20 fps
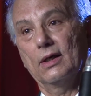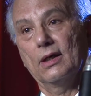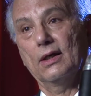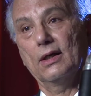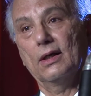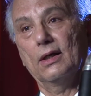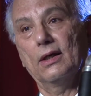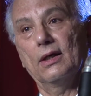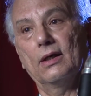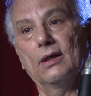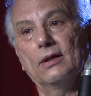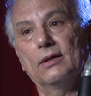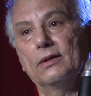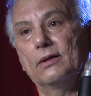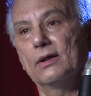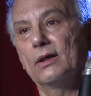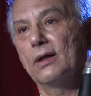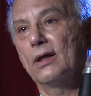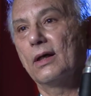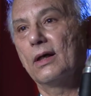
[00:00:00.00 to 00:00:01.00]

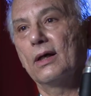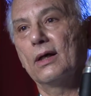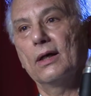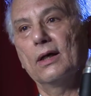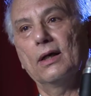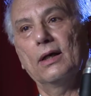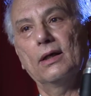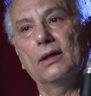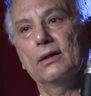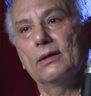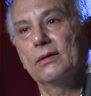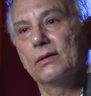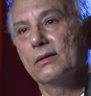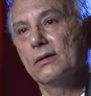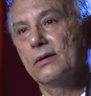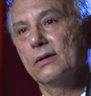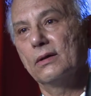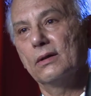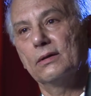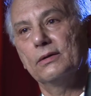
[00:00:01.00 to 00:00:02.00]
and I
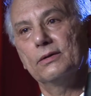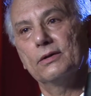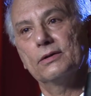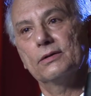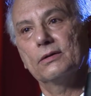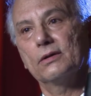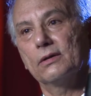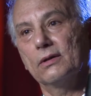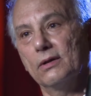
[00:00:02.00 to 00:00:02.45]
just